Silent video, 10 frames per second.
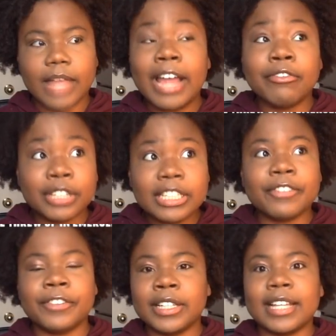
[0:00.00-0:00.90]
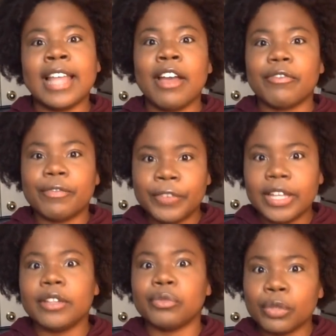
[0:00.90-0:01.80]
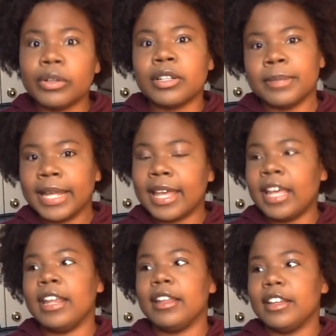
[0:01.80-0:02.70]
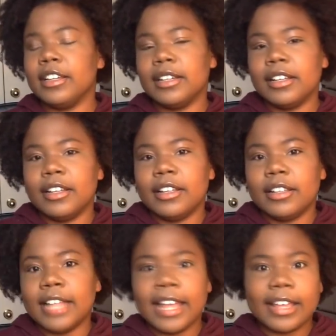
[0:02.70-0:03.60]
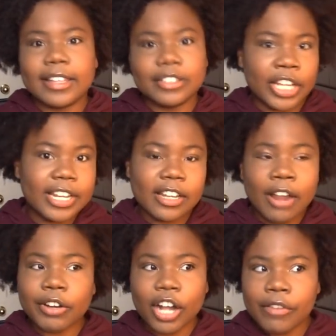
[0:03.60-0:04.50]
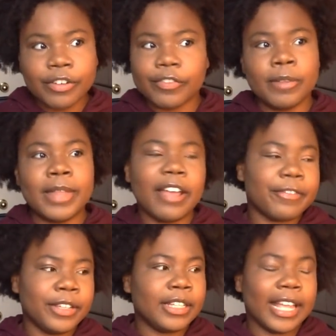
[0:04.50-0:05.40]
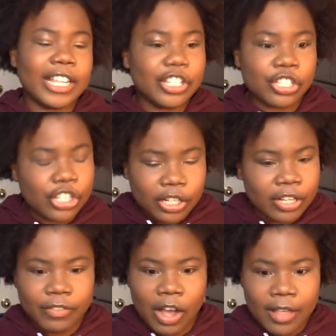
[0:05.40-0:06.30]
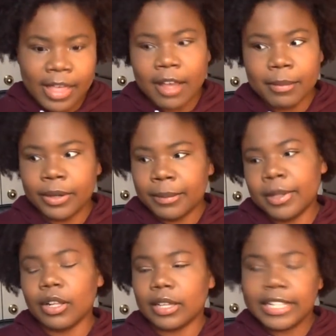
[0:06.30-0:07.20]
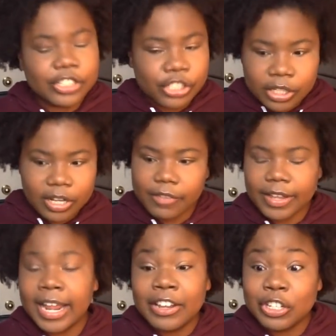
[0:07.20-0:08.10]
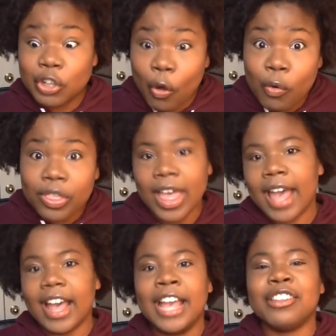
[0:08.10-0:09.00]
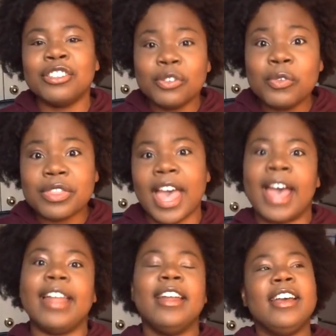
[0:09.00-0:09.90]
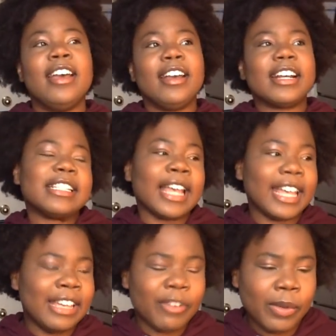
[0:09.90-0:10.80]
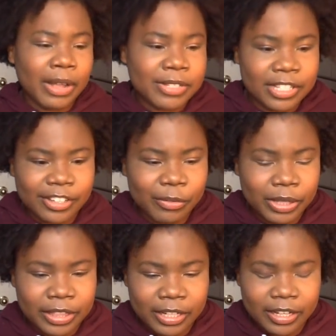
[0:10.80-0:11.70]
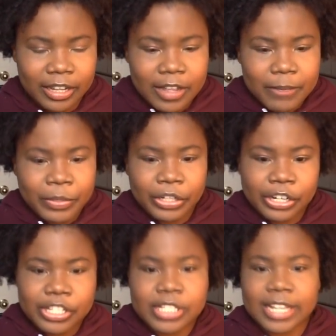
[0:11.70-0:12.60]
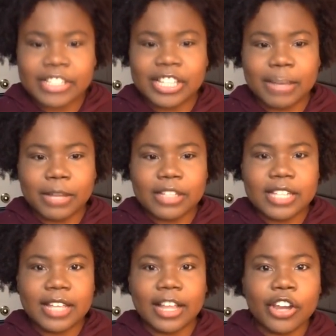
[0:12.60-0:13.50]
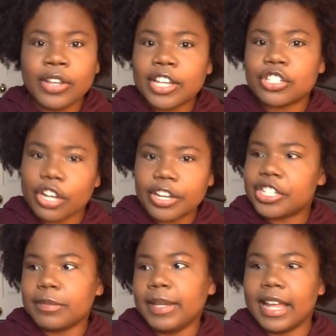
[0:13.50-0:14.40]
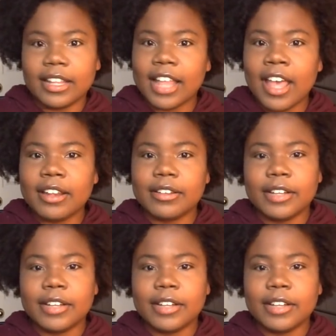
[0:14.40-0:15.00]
I really feel like that feed ruined my kid. Like, Jay did not recover from that feed. Like, he shouldn't have got that amount of milk. He shouldn't have. And I know that. I knew that. Because, like, even when I was in there with the nurses, I just kept on saying, like, are you guys sure he should be getting that?